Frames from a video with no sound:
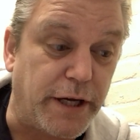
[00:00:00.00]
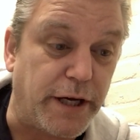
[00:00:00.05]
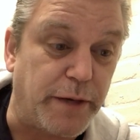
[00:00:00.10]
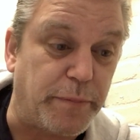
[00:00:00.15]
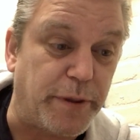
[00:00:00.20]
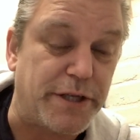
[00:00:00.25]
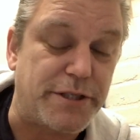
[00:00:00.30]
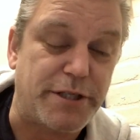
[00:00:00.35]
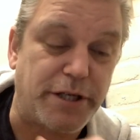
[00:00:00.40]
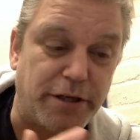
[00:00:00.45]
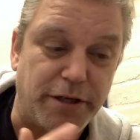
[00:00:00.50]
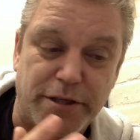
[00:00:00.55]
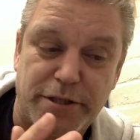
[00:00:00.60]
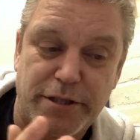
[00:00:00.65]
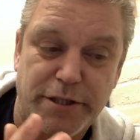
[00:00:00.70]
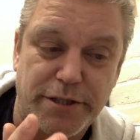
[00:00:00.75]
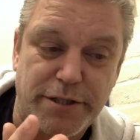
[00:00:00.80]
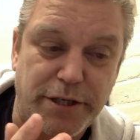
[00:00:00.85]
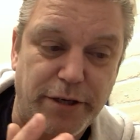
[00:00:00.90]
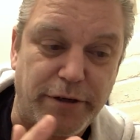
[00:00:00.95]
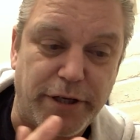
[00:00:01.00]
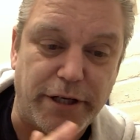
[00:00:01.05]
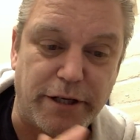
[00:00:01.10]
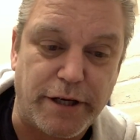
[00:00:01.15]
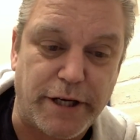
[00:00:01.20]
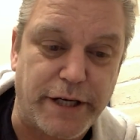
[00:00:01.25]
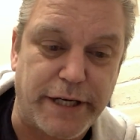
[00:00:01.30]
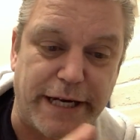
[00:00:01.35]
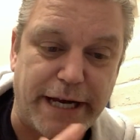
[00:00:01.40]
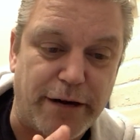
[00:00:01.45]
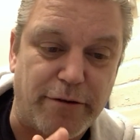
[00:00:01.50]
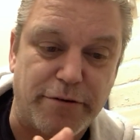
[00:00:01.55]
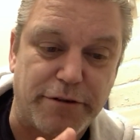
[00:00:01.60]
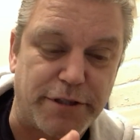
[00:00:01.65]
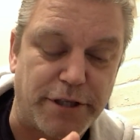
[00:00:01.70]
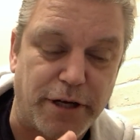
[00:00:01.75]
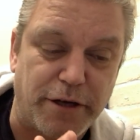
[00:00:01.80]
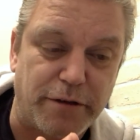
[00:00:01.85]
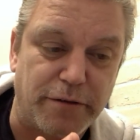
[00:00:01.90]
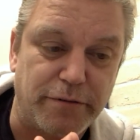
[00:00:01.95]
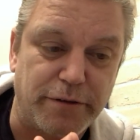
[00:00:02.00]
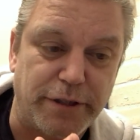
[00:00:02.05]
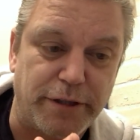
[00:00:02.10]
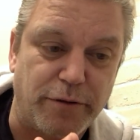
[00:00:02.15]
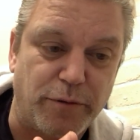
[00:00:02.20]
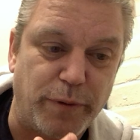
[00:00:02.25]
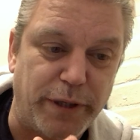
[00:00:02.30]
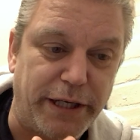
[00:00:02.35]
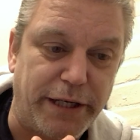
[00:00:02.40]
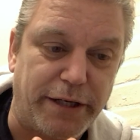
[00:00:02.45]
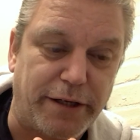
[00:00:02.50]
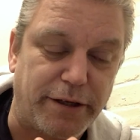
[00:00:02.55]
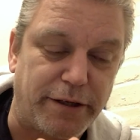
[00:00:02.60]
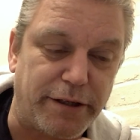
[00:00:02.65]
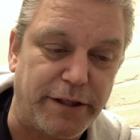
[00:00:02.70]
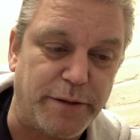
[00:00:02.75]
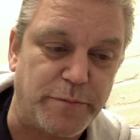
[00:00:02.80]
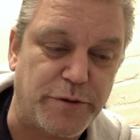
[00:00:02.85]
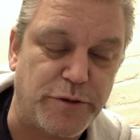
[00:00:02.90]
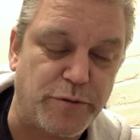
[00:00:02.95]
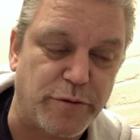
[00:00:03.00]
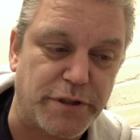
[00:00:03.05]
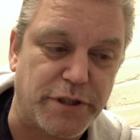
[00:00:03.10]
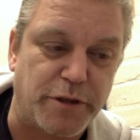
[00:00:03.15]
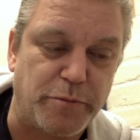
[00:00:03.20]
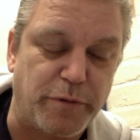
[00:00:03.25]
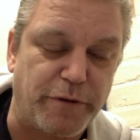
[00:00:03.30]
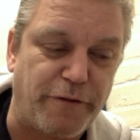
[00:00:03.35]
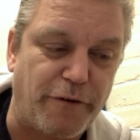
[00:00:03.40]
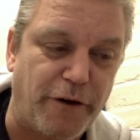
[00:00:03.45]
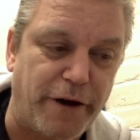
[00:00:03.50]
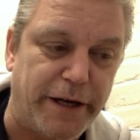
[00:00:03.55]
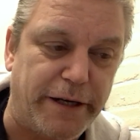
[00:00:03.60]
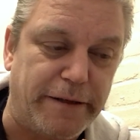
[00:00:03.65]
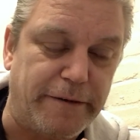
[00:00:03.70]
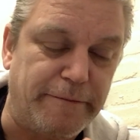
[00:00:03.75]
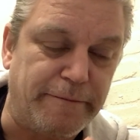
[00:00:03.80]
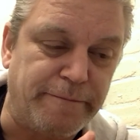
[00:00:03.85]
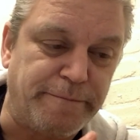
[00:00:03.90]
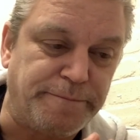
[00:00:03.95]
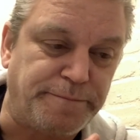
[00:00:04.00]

but it's only like an hour or so a week, and I'm sure it's going to be fine.